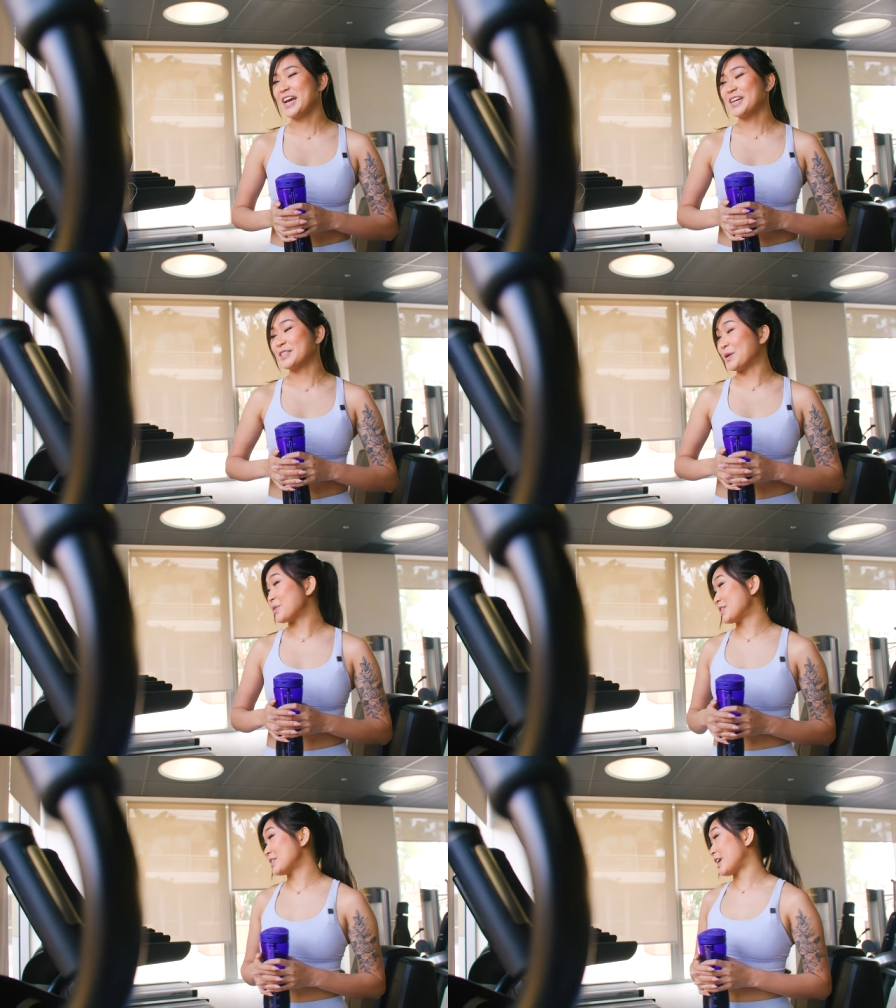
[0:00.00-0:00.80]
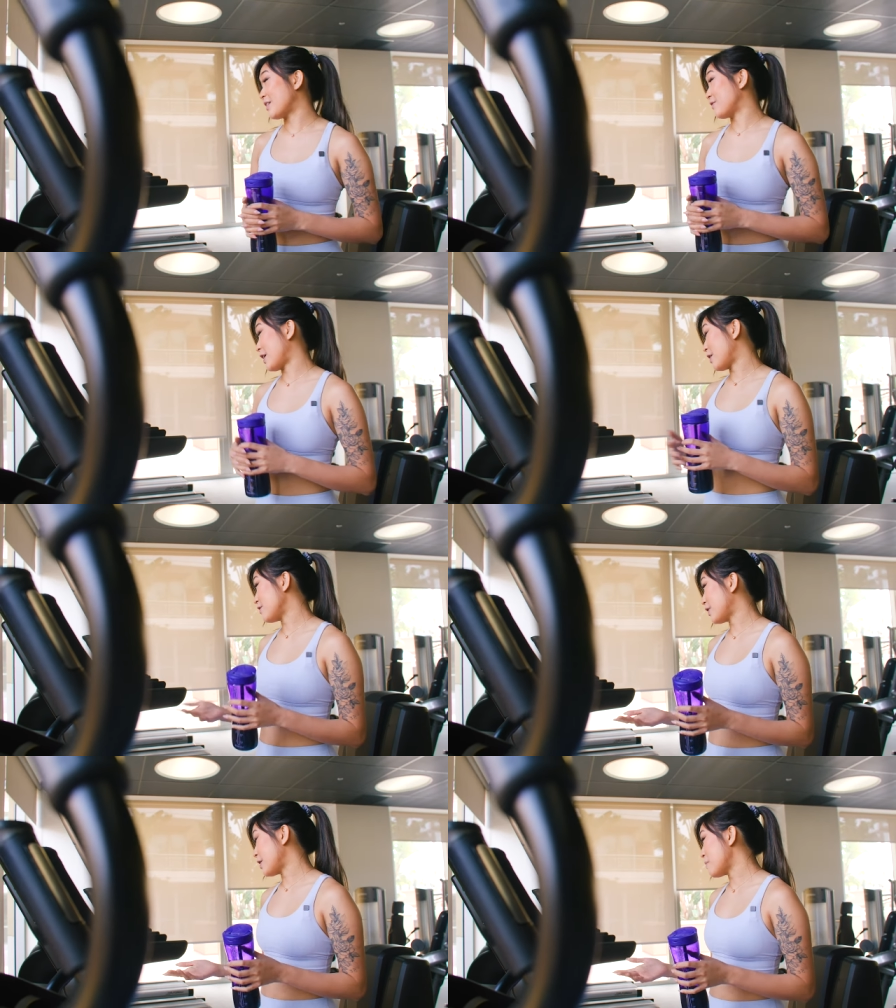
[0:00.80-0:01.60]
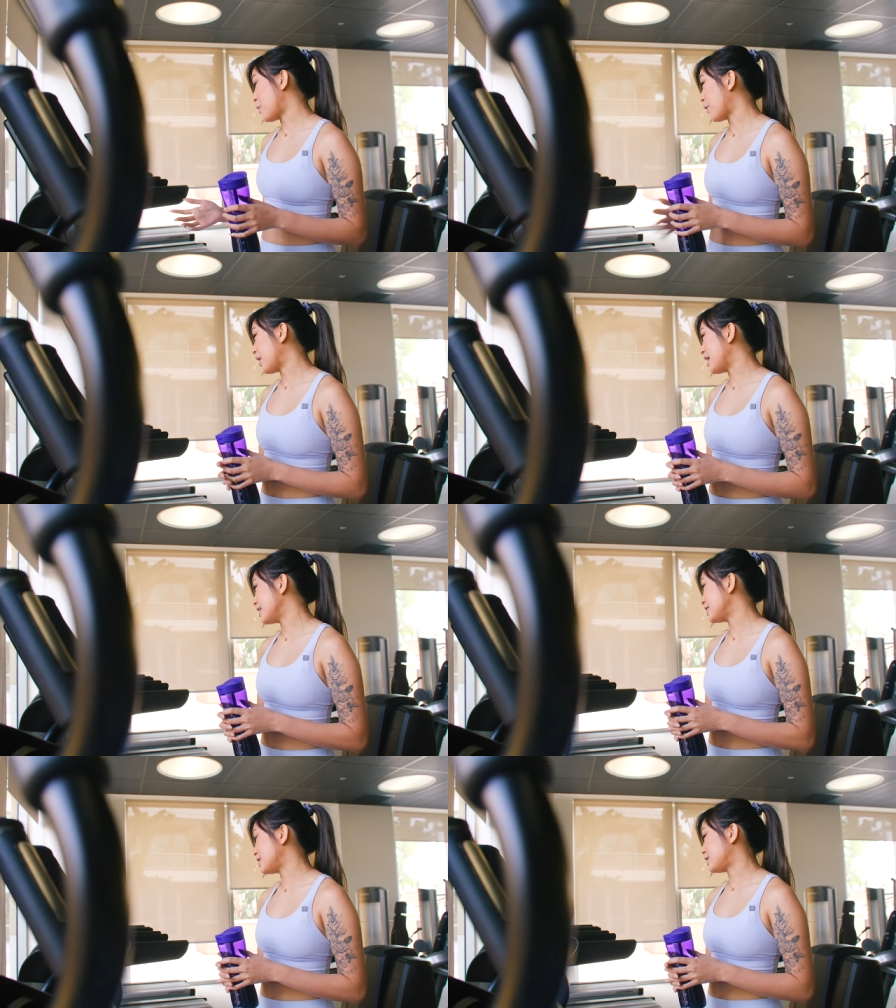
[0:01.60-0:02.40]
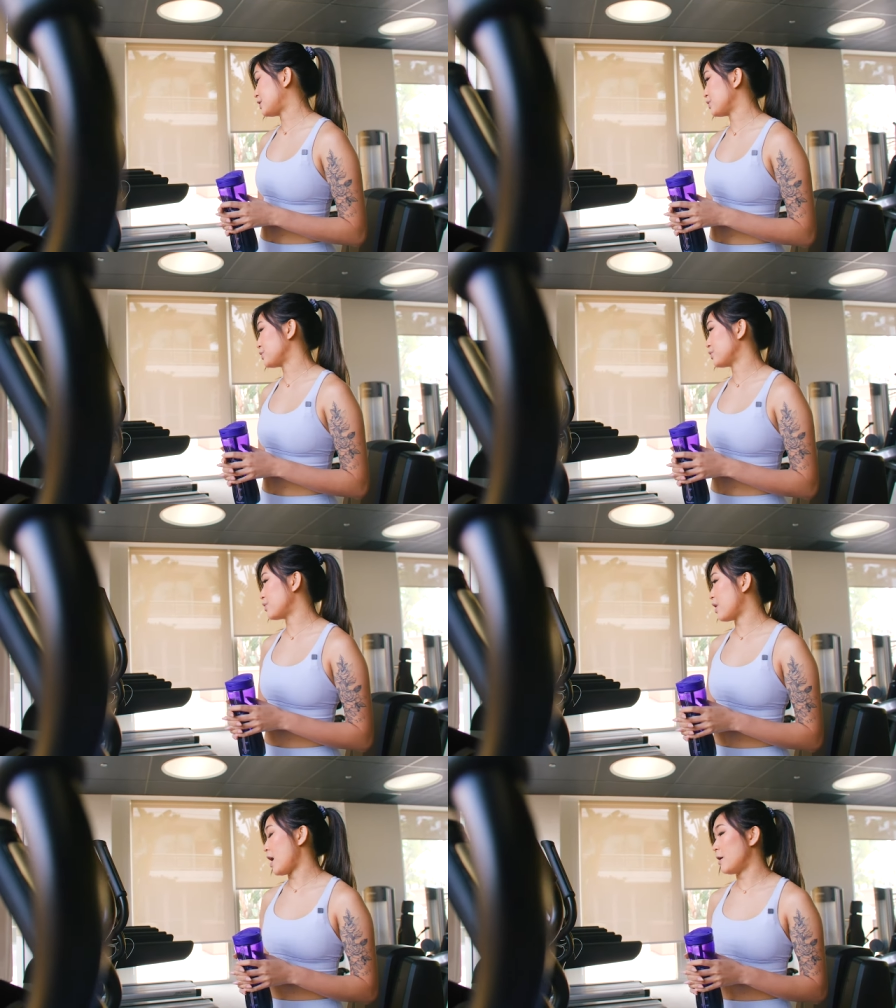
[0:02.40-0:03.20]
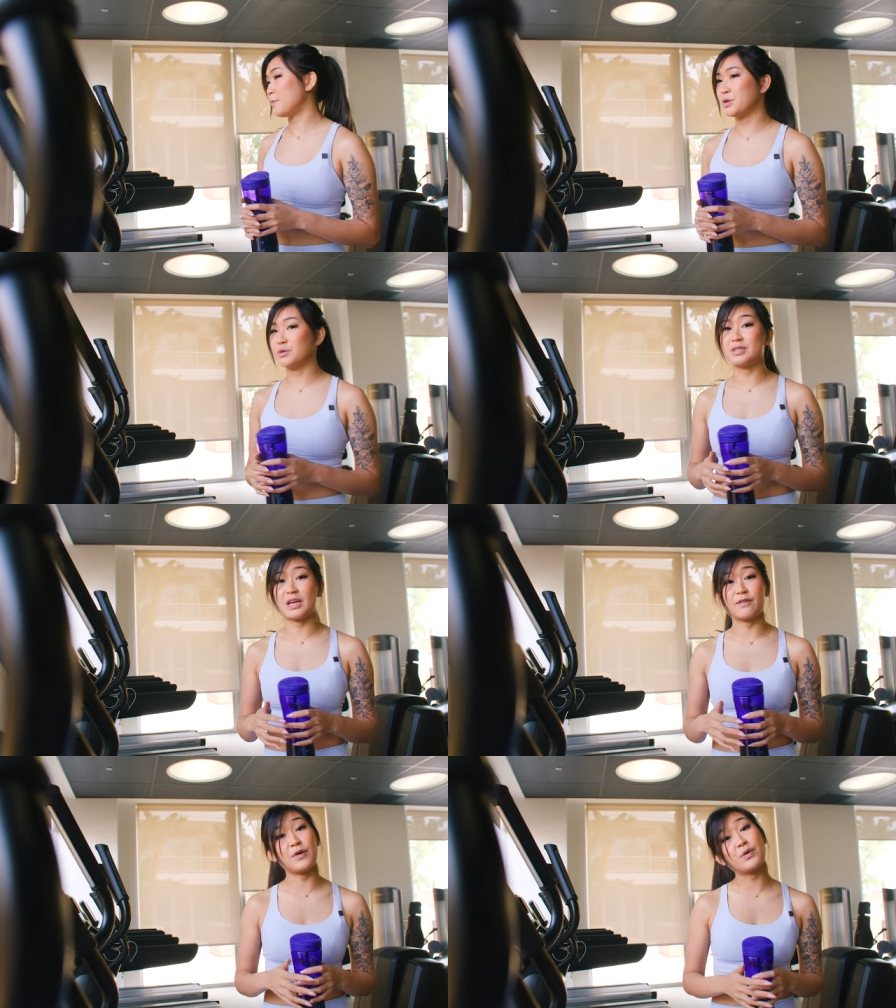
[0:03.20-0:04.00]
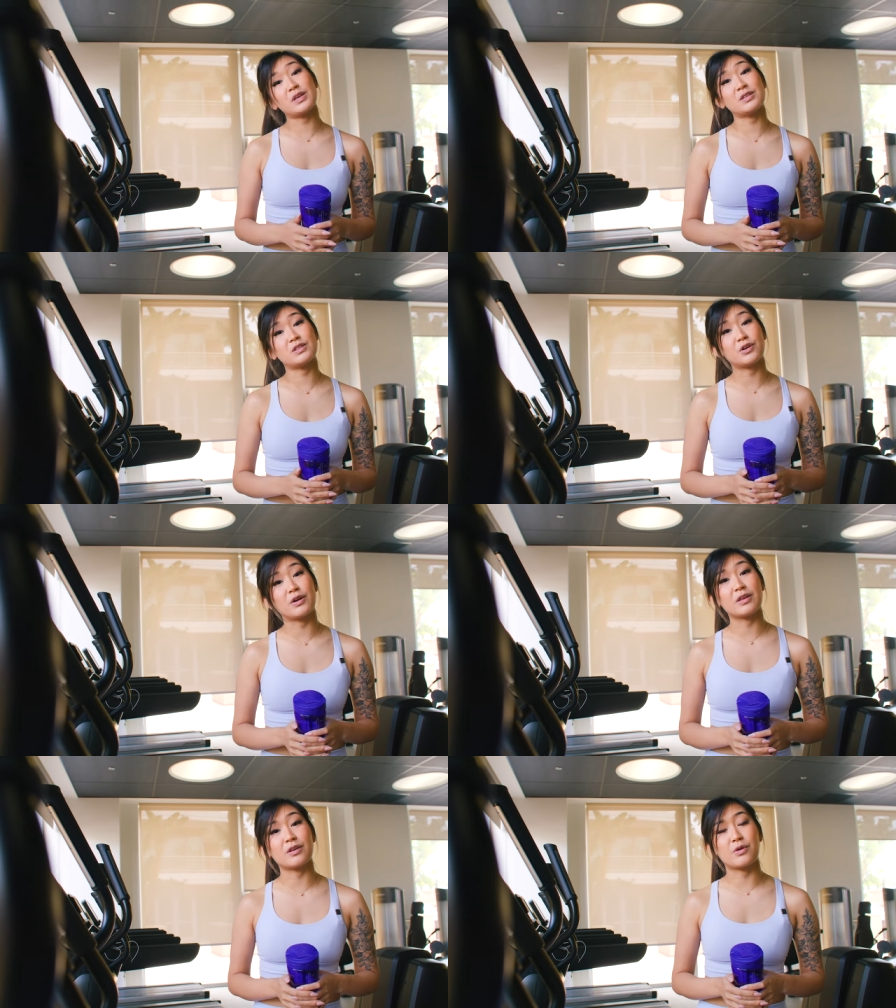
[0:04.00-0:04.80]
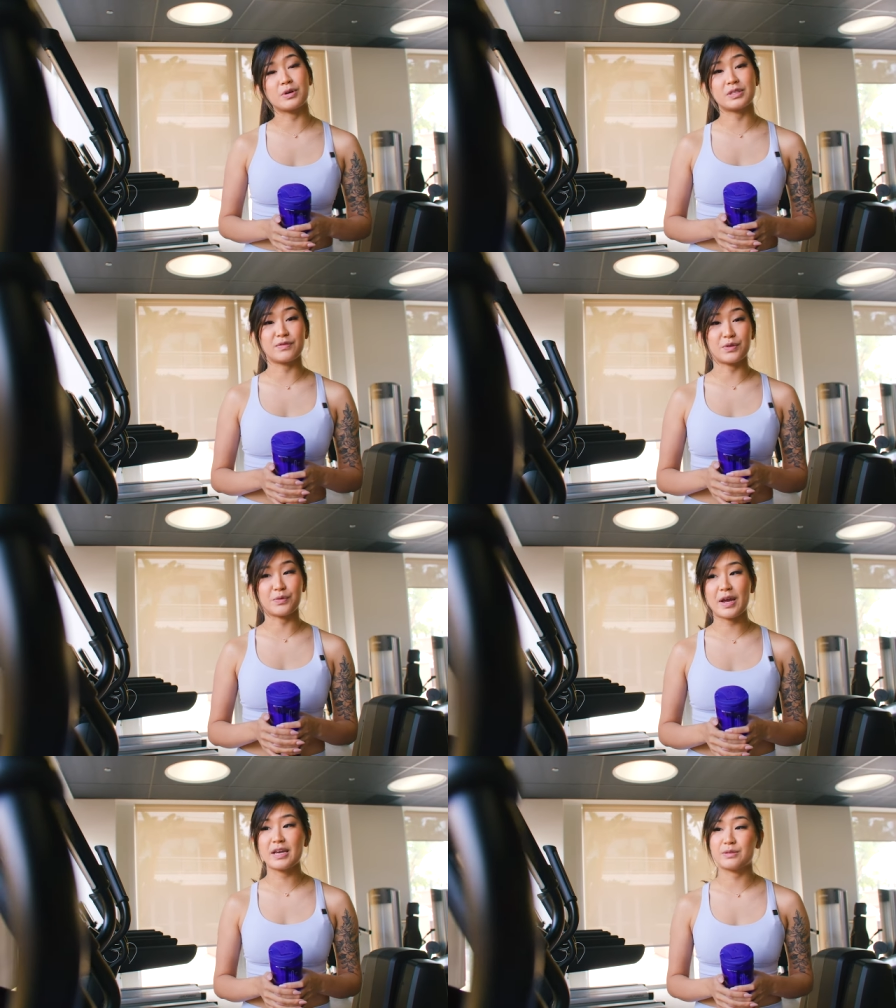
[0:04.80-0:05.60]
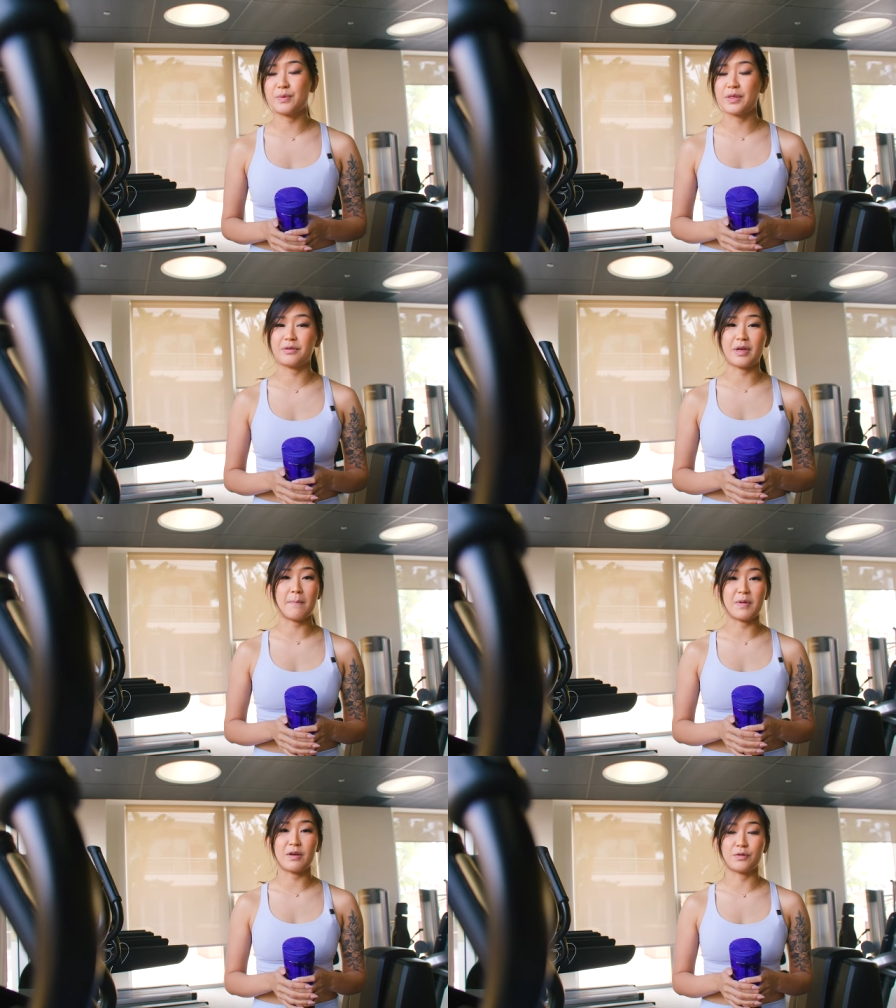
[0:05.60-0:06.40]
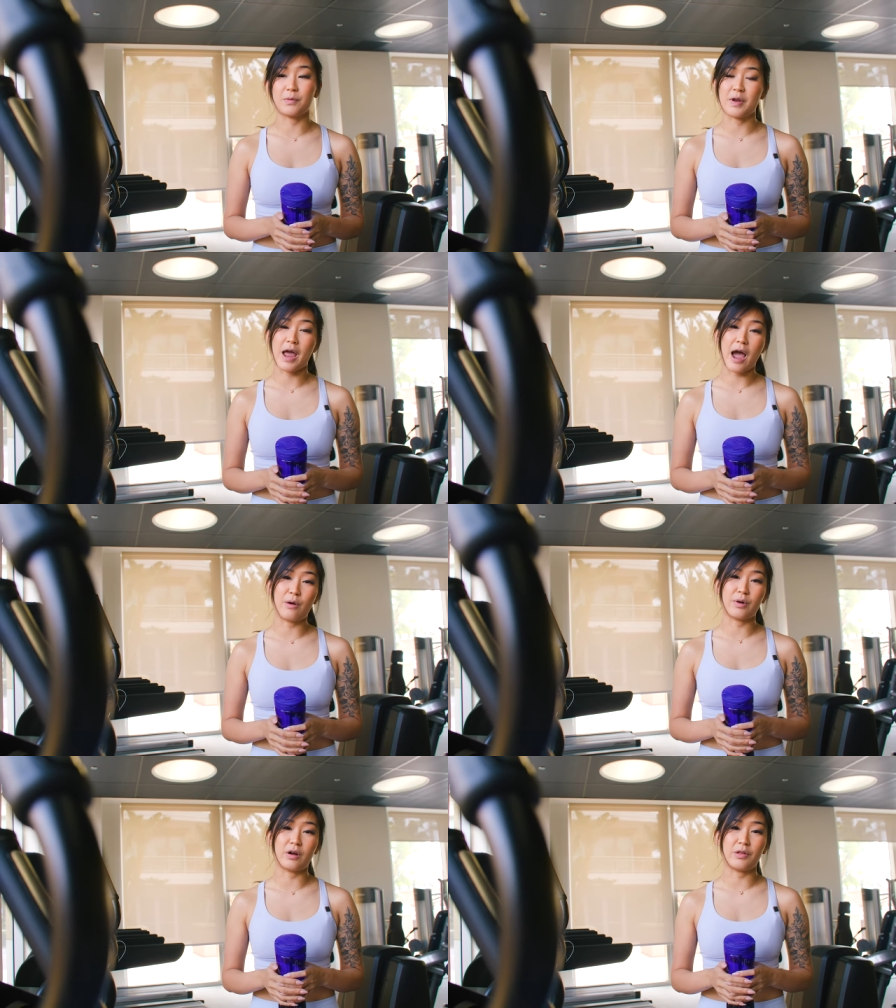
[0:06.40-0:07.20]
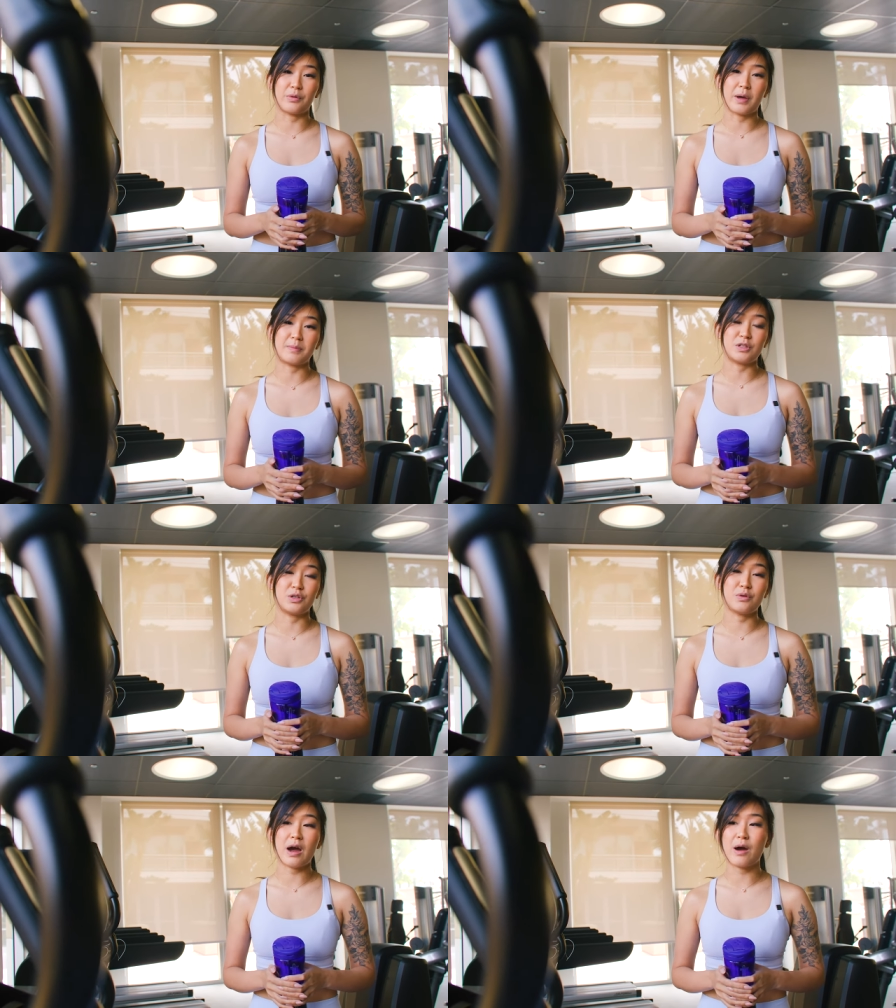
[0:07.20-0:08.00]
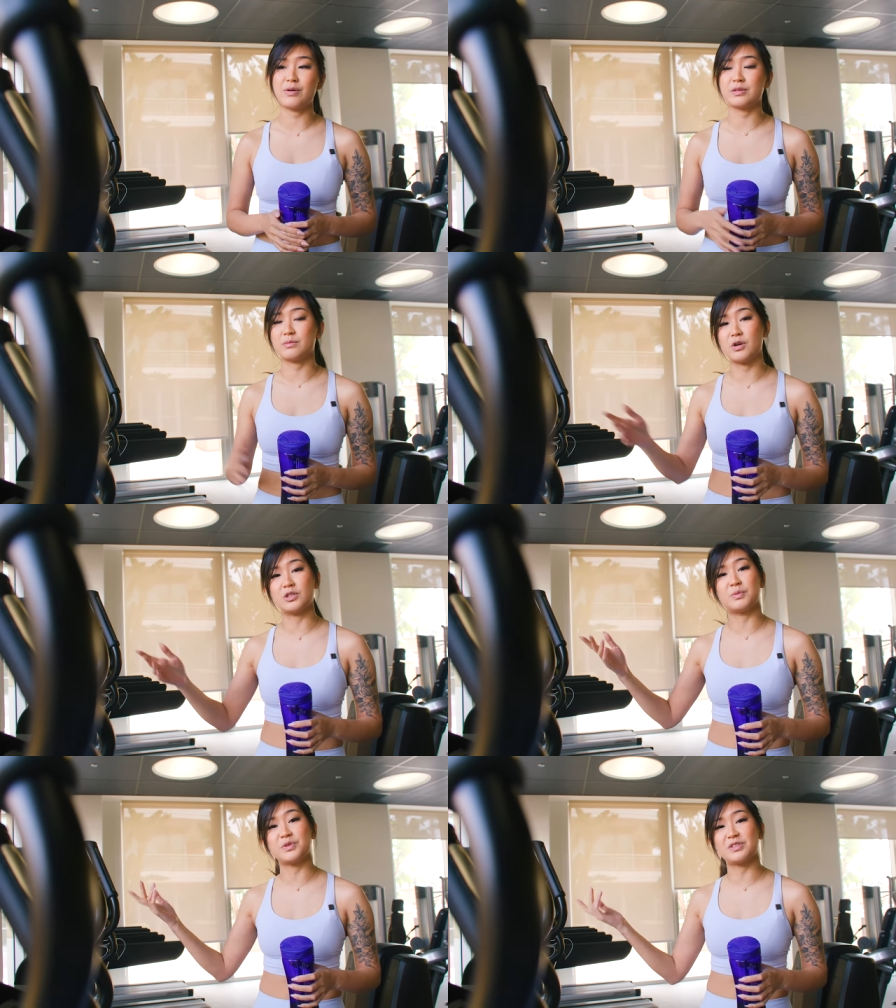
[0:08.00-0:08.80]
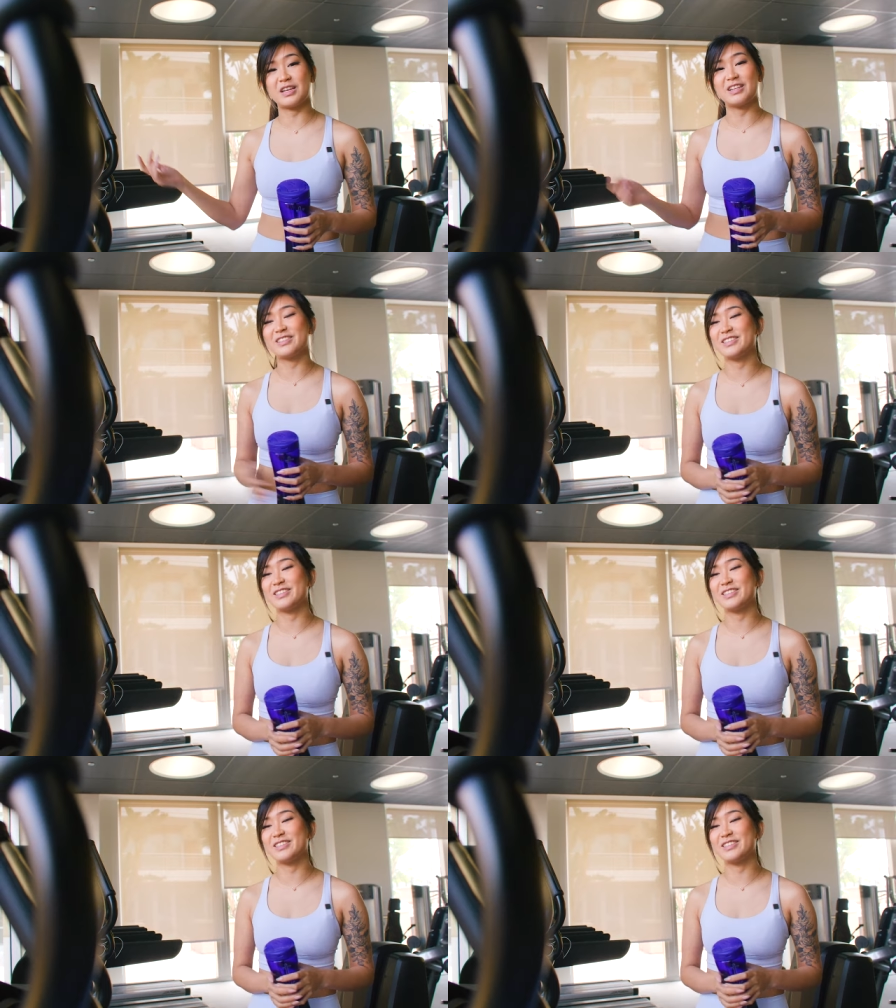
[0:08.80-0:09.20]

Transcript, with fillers: so this is like very, very important to help you stay focused during the course of your race, whether that be from an hour all the way up to two hours and multiple stints.